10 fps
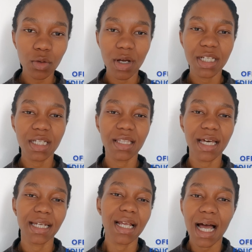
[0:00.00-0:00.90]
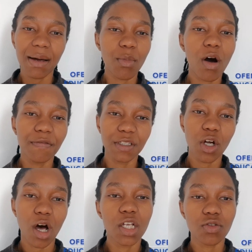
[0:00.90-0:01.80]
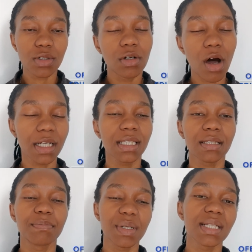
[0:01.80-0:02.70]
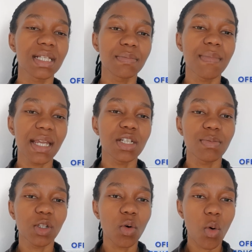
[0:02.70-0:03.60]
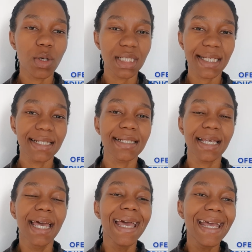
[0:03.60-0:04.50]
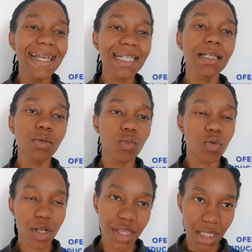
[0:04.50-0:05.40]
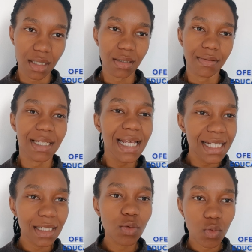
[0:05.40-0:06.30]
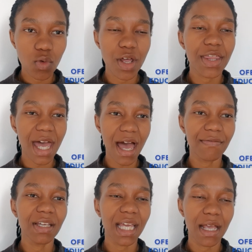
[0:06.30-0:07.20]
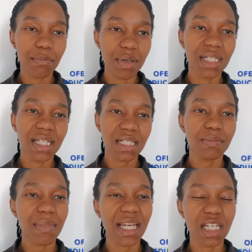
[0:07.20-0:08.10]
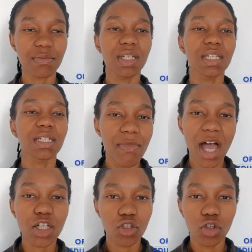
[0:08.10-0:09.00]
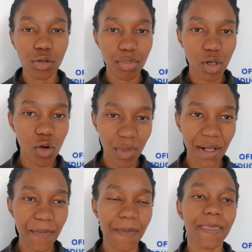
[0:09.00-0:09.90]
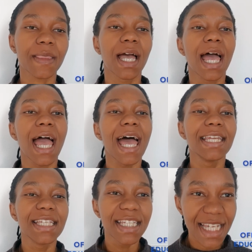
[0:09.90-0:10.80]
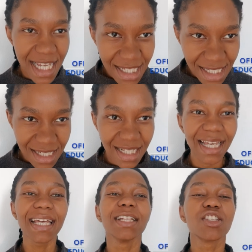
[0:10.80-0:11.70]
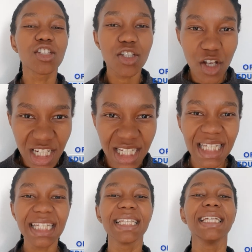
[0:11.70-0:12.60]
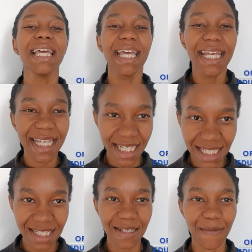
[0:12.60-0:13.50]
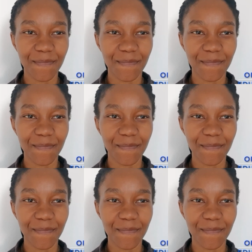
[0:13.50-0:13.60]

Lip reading: question that I'm often asked regarding the business management course is it worth it? Is it worth having a business management national diploma? And yes, it certainly is.